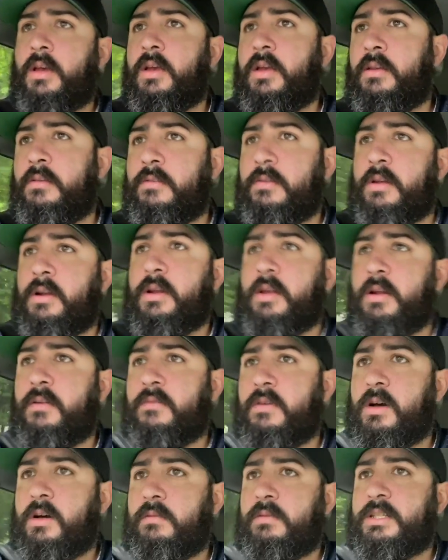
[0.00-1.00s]
It's going to
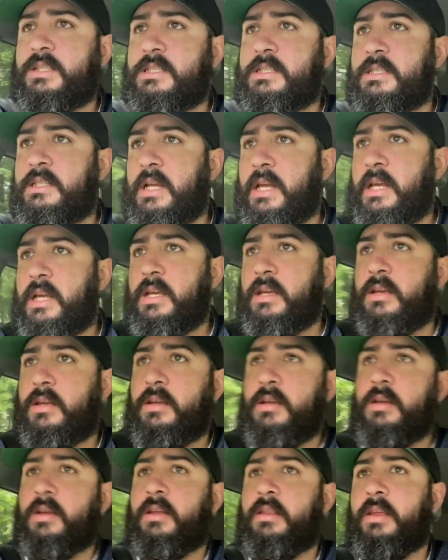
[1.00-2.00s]
involve a snake.
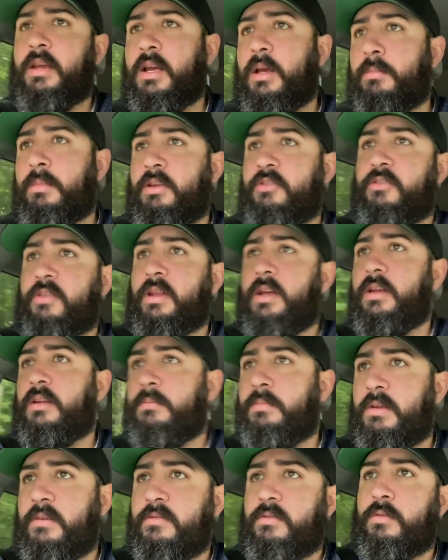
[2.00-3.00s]
I think I mentioned
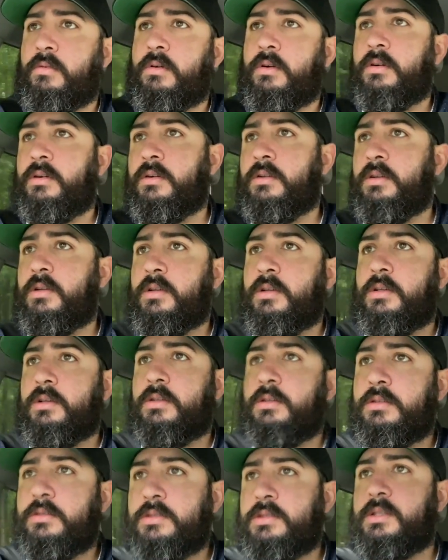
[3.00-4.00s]
that before.
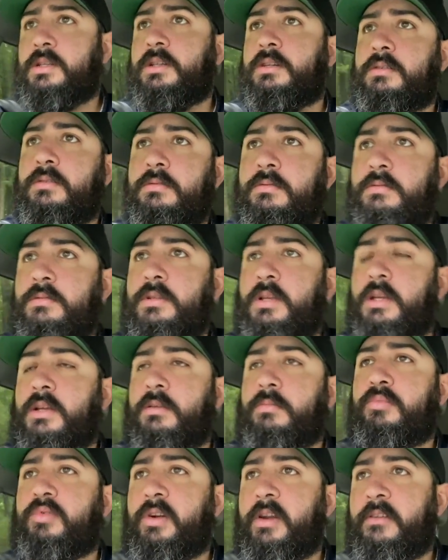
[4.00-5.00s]
So yeah,
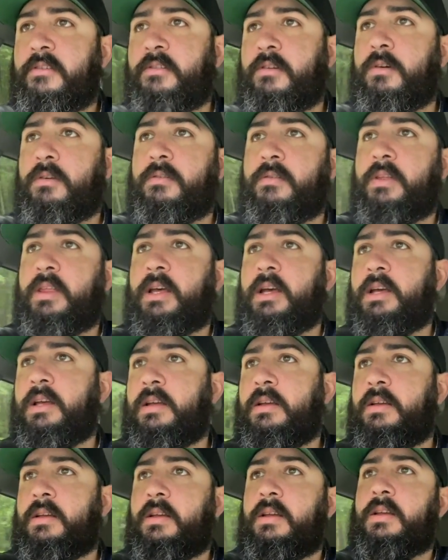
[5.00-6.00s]
I'm pretty stoked for that.
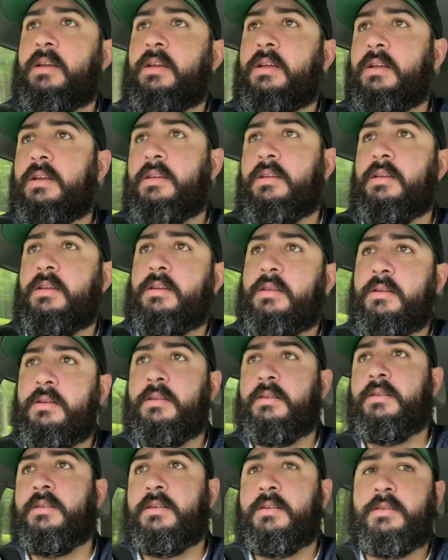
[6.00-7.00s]

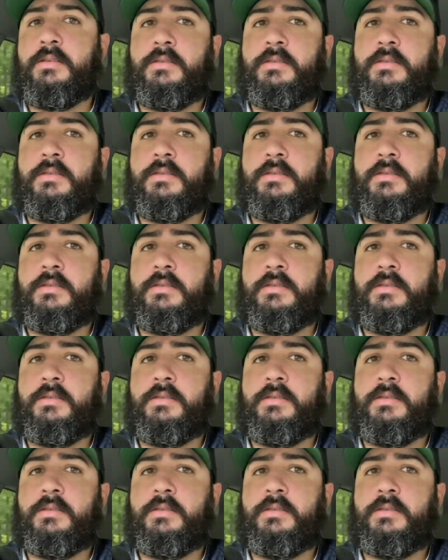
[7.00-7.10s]
And